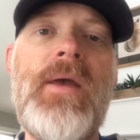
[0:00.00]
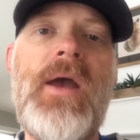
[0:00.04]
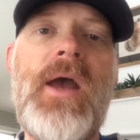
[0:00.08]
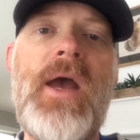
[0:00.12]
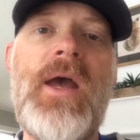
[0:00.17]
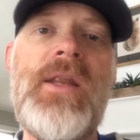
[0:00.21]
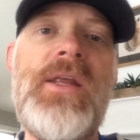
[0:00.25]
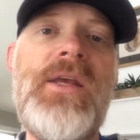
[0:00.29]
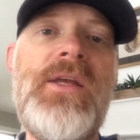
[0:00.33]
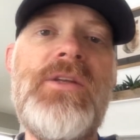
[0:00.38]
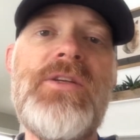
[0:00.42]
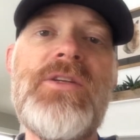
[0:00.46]

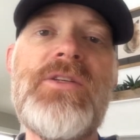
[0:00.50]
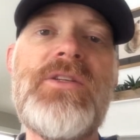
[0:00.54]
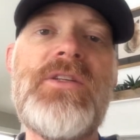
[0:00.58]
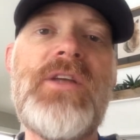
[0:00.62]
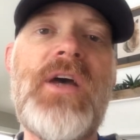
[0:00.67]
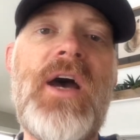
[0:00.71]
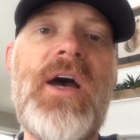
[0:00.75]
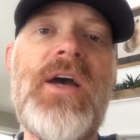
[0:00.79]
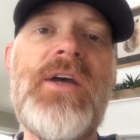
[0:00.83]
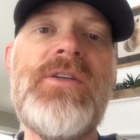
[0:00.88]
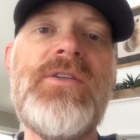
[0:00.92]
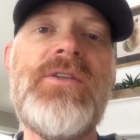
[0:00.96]
And he just
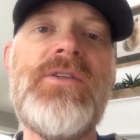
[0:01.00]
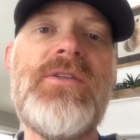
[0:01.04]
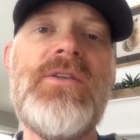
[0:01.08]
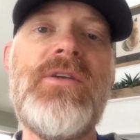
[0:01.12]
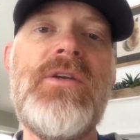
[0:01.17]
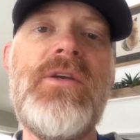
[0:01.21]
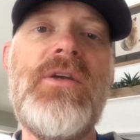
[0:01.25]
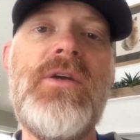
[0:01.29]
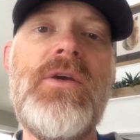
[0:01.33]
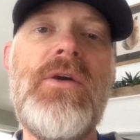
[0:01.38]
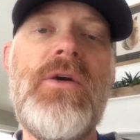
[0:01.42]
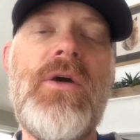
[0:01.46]
ties
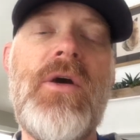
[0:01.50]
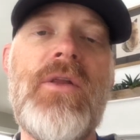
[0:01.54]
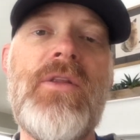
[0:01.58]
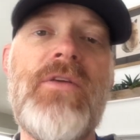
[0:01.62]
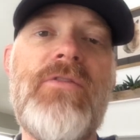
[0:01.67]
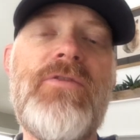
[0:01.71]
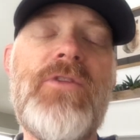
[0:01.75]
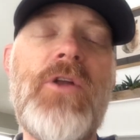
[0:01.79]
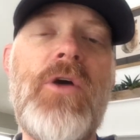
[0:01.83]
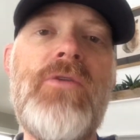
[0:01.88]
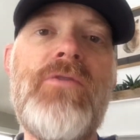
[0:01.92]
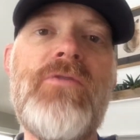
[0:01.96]
on
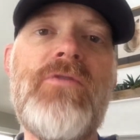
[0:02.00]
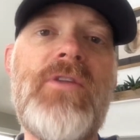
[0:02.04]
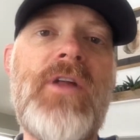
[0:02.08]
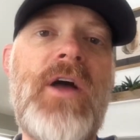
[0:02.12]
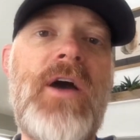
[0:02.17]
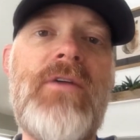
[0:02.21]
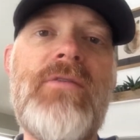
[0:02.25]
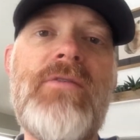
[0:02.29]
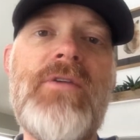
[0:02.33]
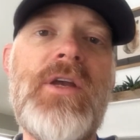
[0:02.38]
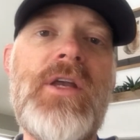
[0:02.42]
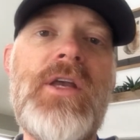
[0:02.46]
the float and
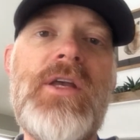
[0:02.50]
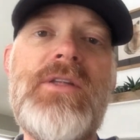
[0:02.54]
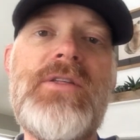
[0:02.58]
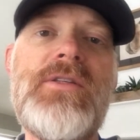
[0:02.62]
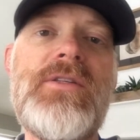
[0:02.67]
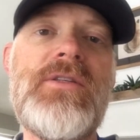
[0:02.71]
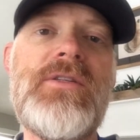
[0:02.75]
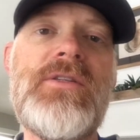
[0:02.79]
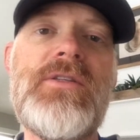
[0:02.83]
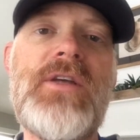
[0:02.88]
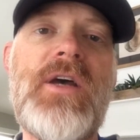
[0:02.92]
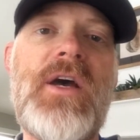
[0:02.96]
fly rig, he
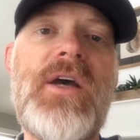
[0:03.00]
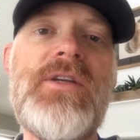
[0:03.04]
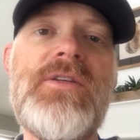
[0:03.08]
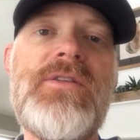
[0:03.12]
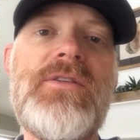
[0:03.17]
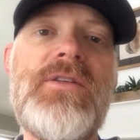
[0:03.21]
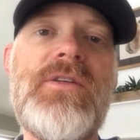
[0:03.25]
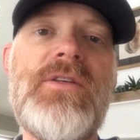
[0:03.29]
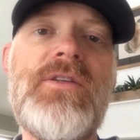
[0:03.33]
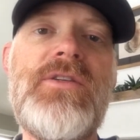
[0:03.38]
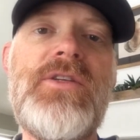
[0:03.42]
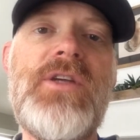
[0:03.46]
just ties
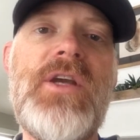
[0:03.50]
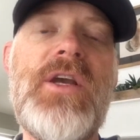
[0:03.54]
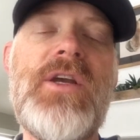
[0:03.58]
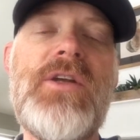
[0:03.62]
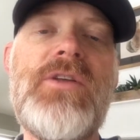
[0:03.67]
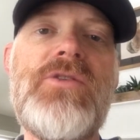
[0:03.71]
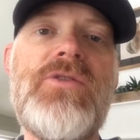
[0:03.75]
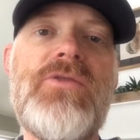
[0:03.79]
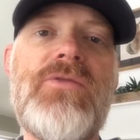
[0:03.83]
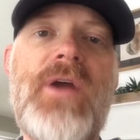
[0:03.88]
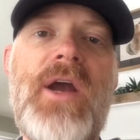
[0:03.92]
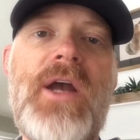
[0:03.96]
the
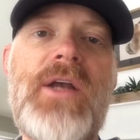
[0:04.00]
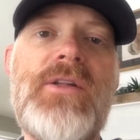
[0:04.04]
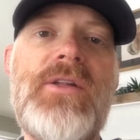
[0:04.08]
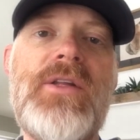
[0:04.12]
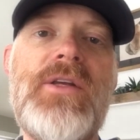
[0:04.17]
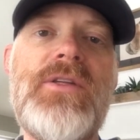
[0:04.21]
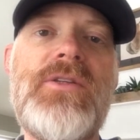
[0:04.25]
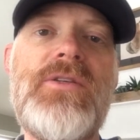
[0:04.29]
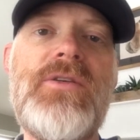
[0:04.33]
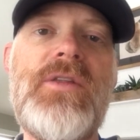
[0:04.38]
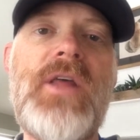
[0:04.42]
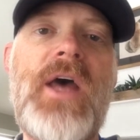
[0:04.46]
jig
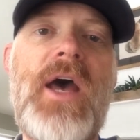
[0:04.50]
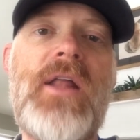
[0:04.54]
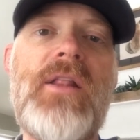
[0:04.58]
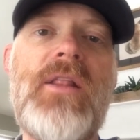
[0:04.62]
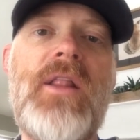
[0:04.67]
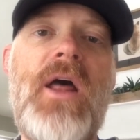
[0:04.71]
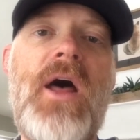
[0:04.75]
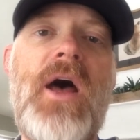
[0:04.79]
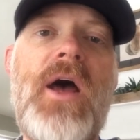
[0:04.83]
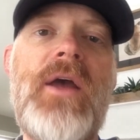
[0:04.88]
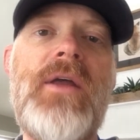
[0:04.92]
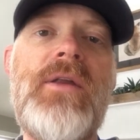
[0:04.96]
directly to that
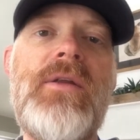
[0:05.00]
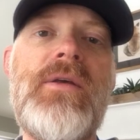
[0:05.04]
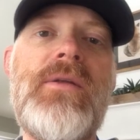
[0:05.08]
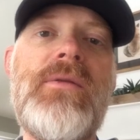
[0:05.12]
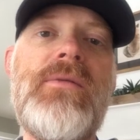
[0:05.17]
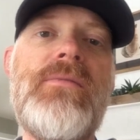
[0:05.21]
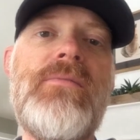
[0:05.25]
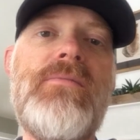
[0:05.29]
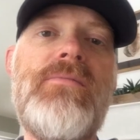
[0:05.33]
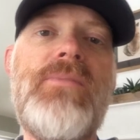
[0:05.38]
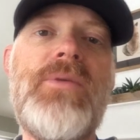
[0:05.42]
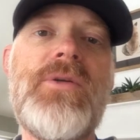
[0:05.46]
line
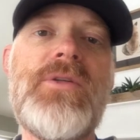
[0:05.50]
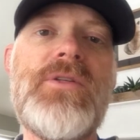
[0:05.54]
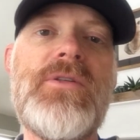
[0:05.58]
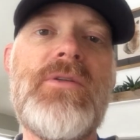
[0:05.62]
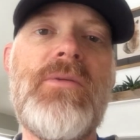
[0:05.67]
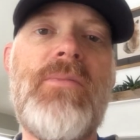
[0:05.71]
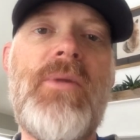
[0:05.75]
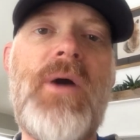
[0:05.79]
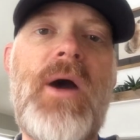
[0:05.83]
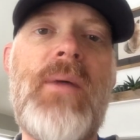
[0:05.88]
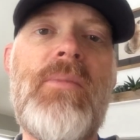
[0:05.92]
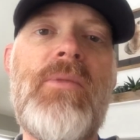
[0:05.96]
and puts
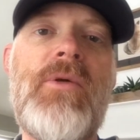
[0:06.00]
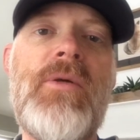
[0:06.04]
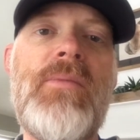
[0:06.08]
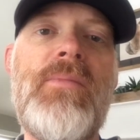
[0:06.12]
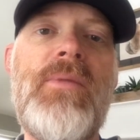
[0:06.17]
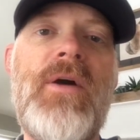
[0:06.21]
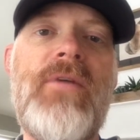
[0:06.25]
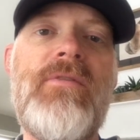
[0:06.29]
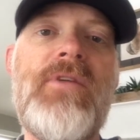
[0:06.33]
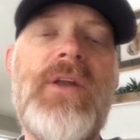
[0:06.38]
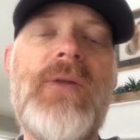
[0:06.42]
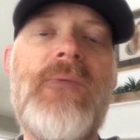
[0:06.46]
the bobber
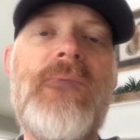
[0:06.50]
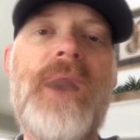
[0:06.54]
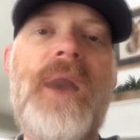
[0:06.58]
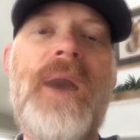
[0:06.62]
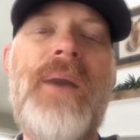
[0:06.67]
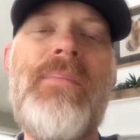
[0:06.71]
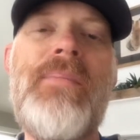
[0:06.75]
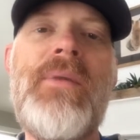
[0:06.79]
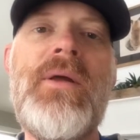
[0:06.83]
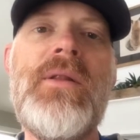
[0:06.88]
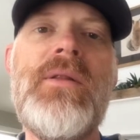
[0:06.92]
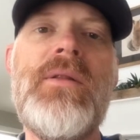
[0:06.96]
above it.
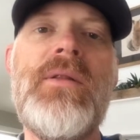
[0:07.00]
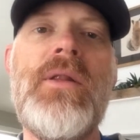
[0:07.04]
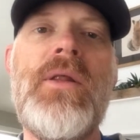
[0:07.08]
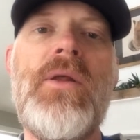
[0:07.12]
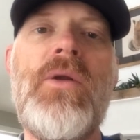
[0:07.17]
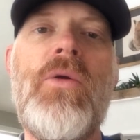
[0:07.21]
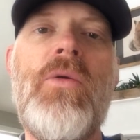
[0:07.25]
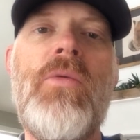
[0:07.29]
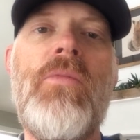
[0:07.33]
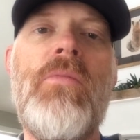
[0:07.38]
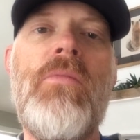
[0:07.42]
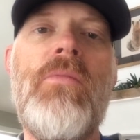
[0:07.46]
I'm a
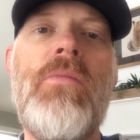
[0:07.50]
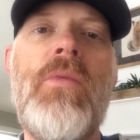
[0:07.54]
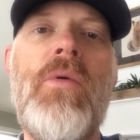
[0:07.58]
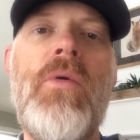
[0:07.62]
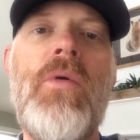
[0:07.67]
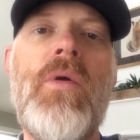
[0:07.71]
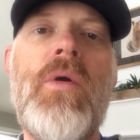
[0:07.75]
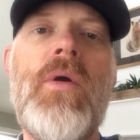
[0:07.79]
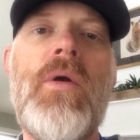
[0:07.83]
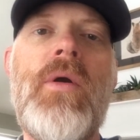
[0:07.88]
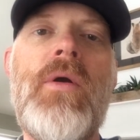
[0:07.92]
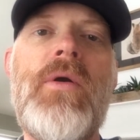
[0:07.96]
little
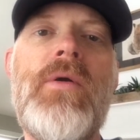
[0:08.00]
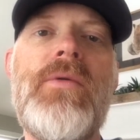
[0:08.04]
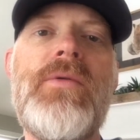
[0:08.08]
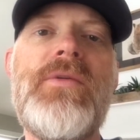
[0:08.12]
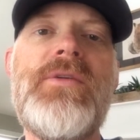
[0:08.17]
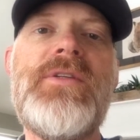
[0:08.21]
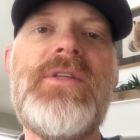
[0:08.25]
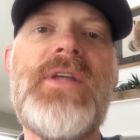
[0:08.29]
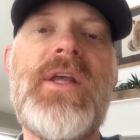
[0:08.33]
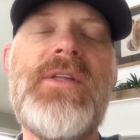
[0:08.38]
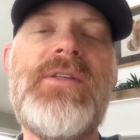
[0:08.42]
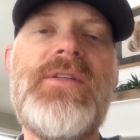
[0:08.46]
more
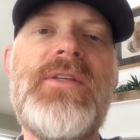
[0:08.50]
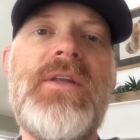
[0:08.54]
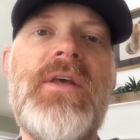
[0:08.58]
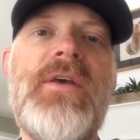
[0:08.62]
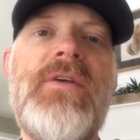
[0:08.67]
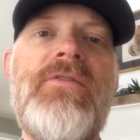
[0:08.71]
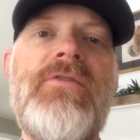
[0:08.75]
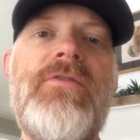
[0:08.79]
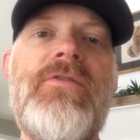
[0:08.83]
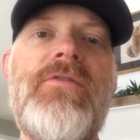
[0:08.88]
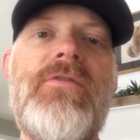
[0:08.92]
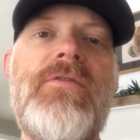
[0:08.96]

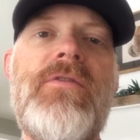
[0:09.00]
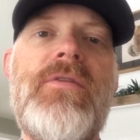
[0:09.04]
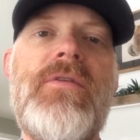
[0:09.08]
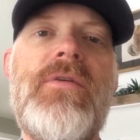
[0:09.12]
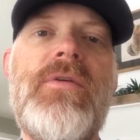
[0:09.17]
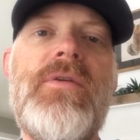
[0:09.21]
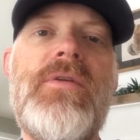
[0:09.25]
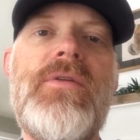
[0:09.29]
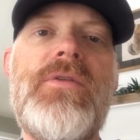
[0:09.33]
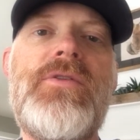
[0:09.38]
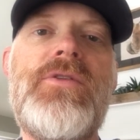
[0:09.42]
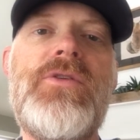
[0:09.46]
sensitive
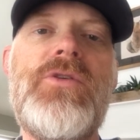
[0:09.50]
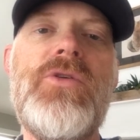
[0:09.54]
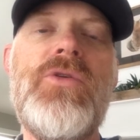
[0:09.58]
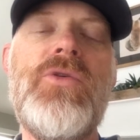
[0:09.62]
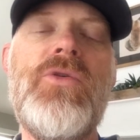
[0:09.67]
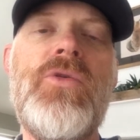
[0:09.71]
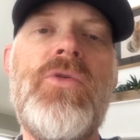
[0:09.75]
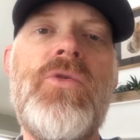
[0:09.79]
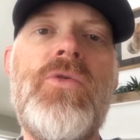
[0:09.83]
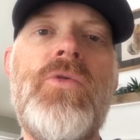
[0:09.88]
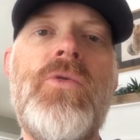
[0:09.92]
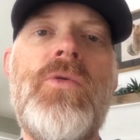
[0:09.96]

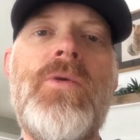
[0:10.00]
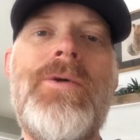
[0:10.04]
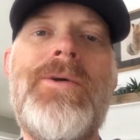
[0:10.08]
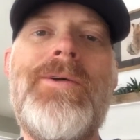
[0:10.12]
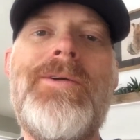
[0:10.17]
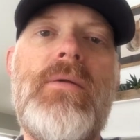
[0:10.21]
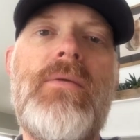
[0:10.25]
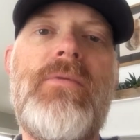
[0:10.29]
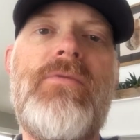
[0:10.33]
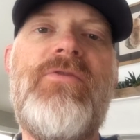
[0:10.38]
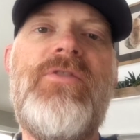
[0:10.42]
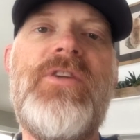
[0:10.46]
to
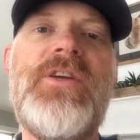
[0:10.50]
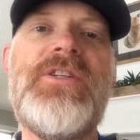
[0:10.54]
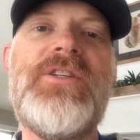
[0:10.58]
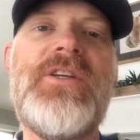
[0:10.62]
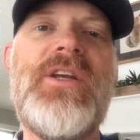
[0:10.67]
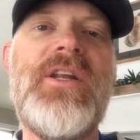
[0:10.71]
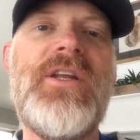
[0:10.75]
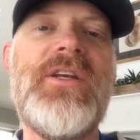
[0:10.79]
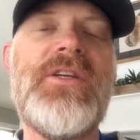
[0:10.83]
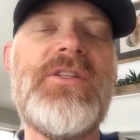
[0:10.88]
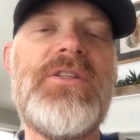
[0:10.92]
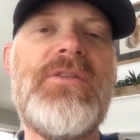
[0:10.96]
fish
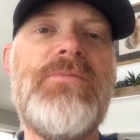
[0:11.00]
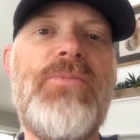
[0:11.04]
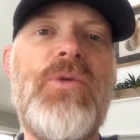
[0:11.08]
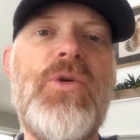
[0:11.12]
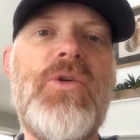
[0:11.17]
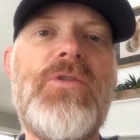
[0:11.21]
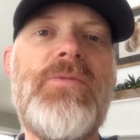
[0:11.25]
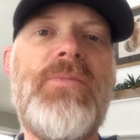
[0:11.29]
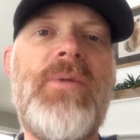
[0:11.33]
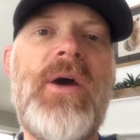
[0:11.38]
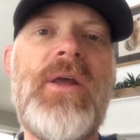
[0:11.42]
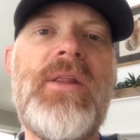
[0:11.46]
getting
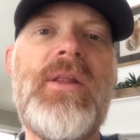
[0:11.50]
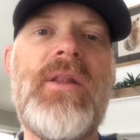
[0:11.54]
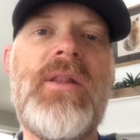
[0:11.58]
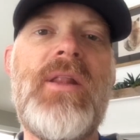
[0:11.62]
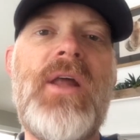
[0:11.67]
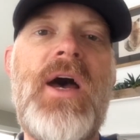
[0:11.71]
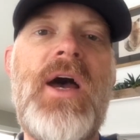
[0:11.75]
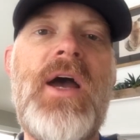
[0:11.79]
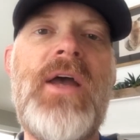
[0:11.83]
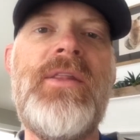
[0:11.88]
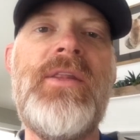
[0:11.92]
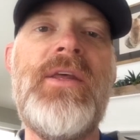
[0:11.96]
spooked by the
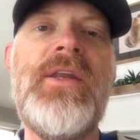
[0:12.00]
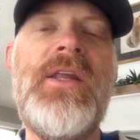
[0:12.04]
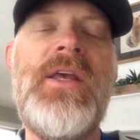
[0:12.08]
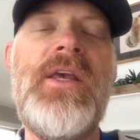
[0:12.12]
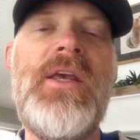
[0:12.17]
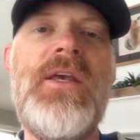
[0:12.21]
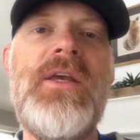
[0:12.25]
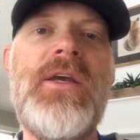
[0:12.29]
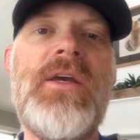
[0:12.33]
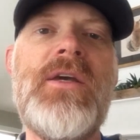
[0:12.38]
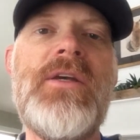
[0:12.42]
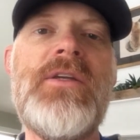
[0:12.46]
line than
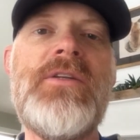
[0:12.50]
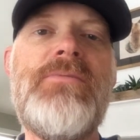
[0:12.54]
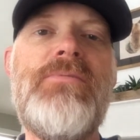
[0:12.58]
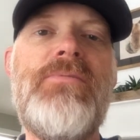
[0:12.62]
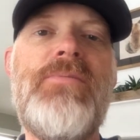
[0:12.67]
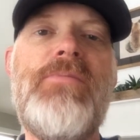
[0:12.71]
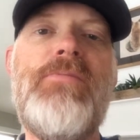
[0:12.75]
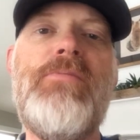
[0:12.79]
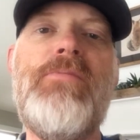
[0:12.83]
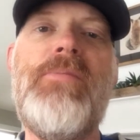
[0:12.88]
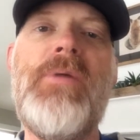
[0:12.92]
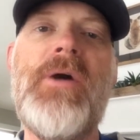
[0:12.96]
he is,
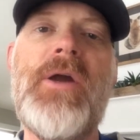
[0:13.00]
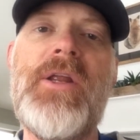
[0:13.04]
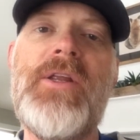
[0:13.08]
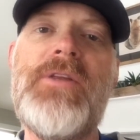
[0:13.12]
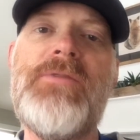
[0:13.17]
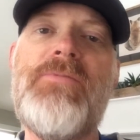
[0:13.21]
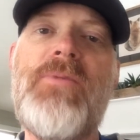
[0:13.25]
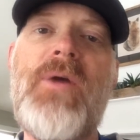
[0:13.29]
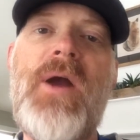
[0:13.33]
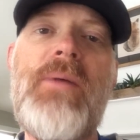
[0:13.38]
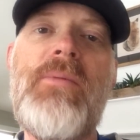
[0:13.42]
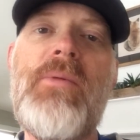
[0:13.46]
but
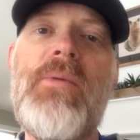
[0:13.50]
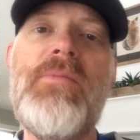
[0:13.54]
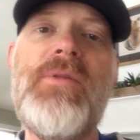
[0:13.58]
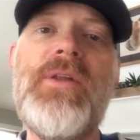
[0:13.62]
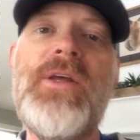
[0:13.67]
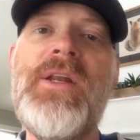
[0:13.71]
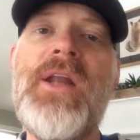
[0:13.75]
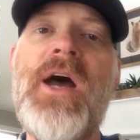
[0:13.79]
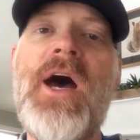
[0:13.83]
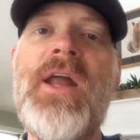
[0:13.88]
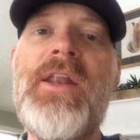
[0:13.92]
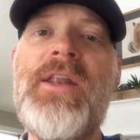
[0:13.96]
it's
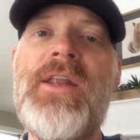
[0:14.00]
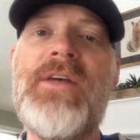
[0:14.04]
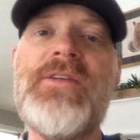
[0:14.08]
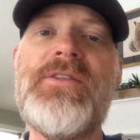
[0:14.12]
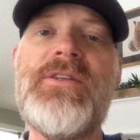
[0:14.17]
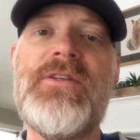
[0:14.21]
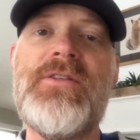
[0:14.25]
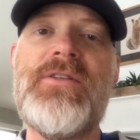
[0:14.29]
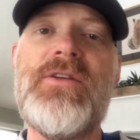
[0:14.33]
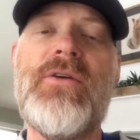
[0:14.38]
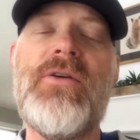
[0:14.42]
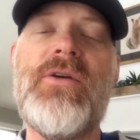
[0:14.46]
probably not
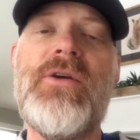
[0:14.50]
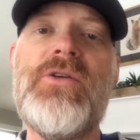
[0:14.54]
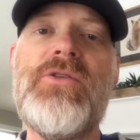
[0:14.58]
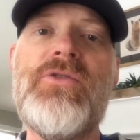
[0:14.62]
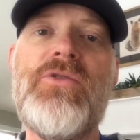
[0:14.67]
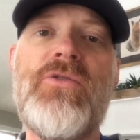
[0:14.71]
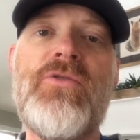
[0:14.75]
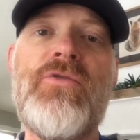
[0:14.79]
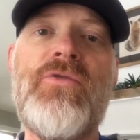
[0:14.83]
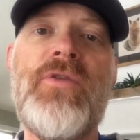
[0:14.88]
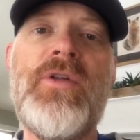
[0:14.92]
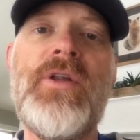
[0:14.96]
necessary,
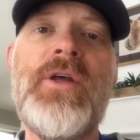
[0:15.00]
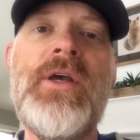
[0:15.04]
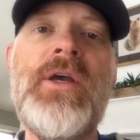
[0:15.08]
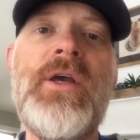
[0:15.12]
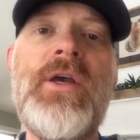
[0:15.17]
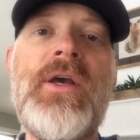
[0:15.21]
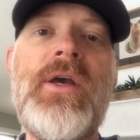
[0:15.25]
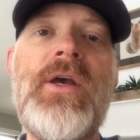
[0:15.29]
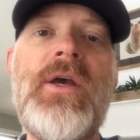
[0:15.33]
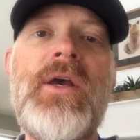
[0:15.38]
truthfully.